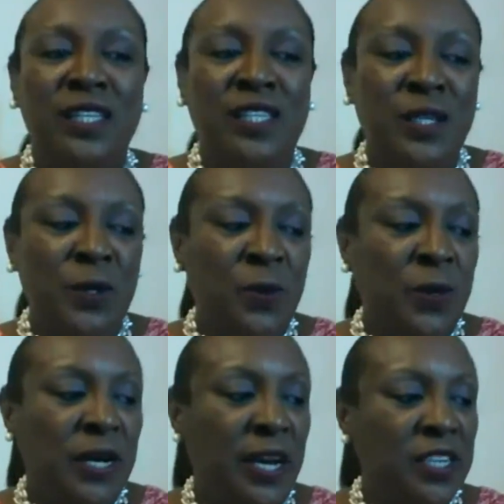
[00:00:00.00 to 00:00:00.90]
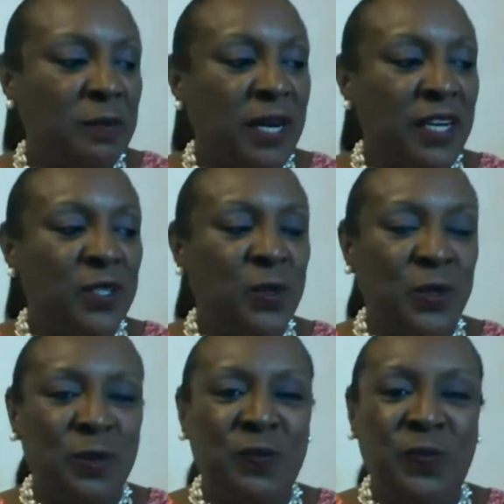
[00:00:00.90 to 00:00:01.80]
So here's my
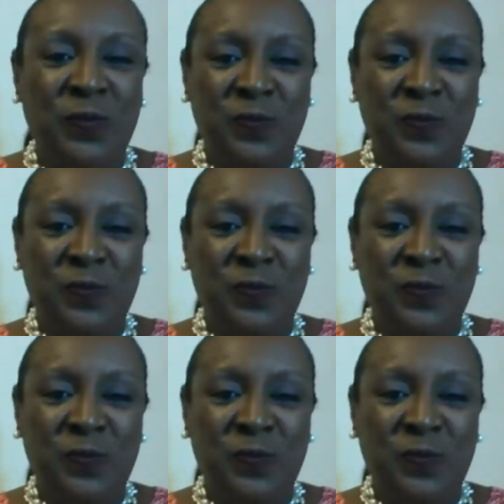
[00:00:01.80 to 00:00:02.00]
intro.